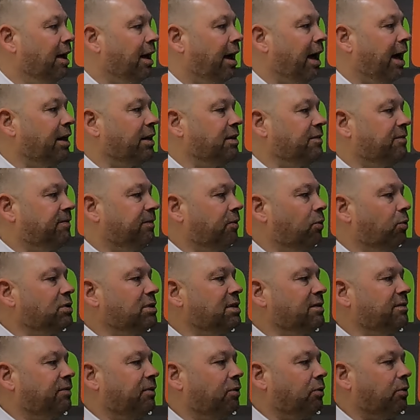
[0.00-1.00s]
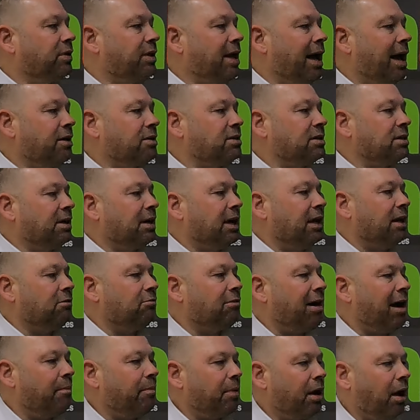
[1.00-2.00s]
and 44,000
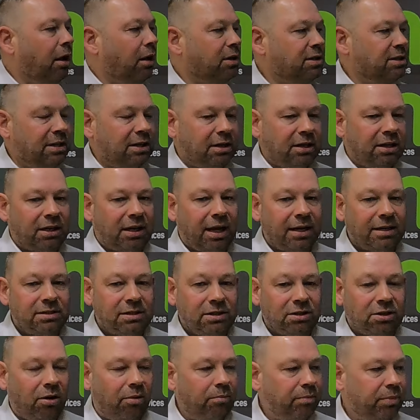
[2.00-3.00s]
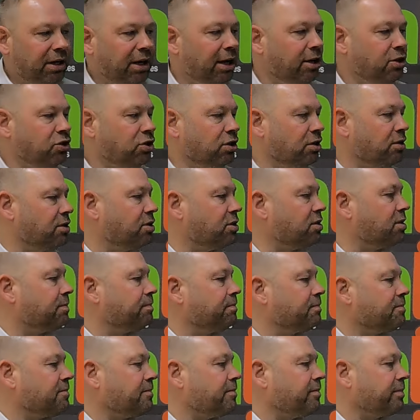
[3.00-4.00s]
kilogram articulated
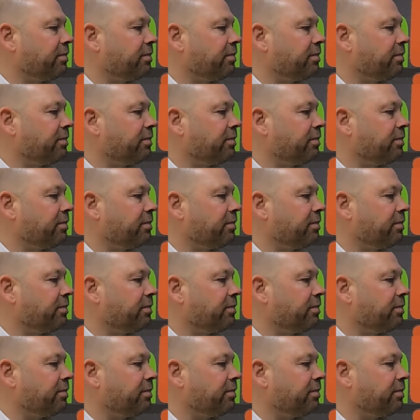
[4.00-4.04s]
combinations.